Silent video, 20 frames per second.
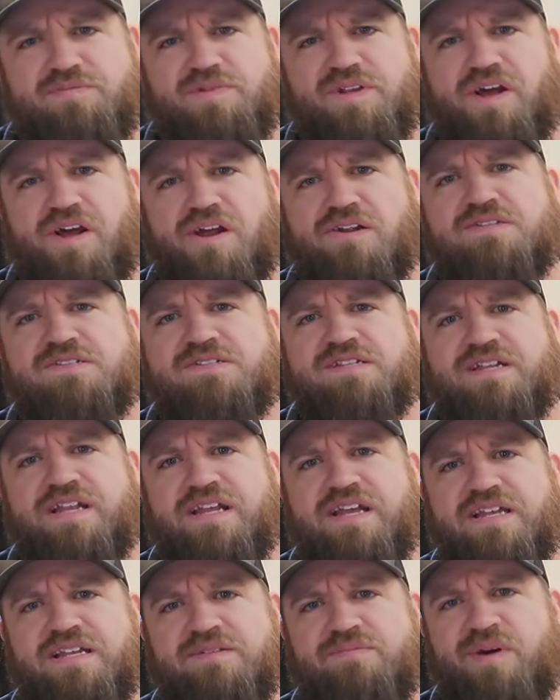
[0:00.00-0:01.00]
to Menards
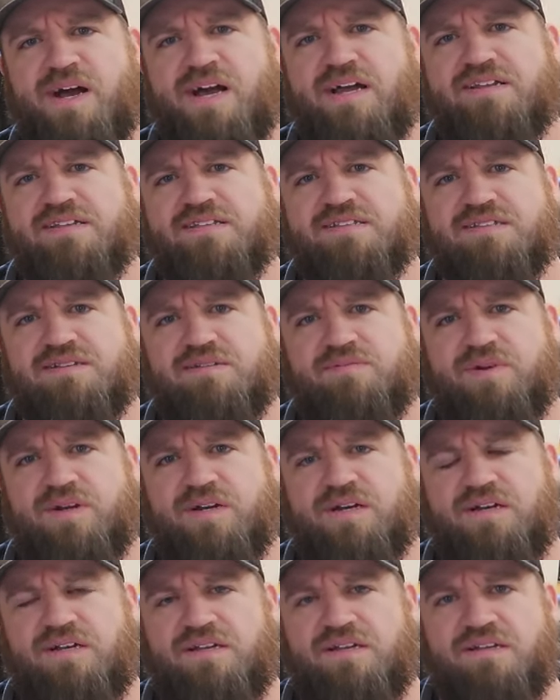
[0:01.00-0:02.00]
today to buy some
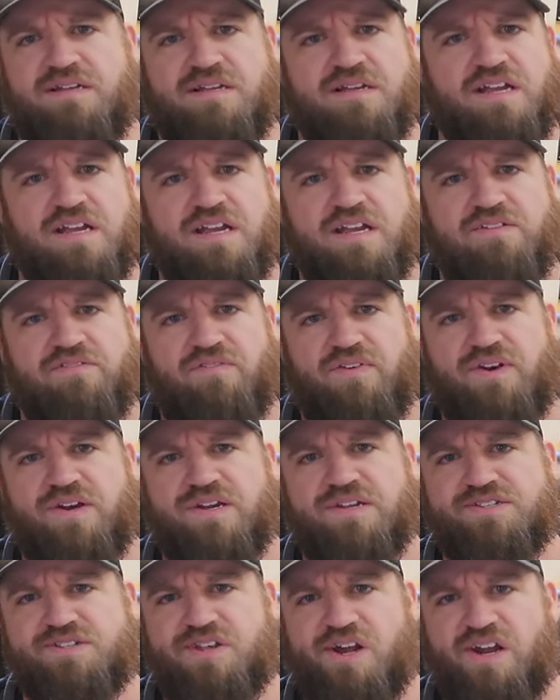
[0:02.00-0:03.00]
uh,
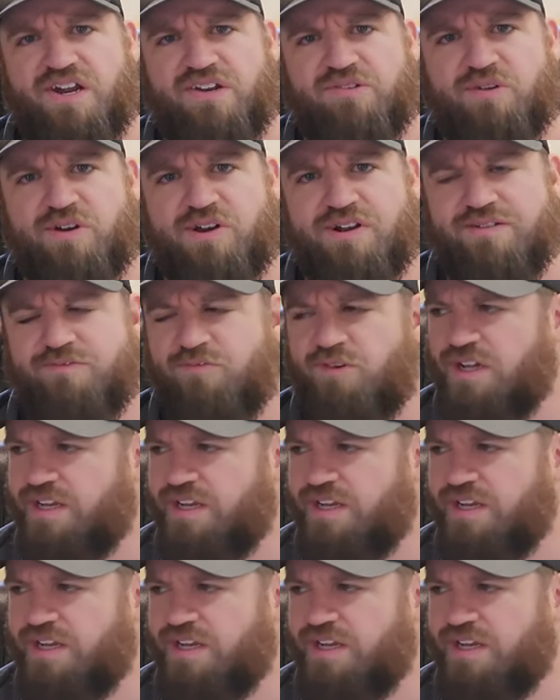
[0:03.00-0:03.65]
various hardware and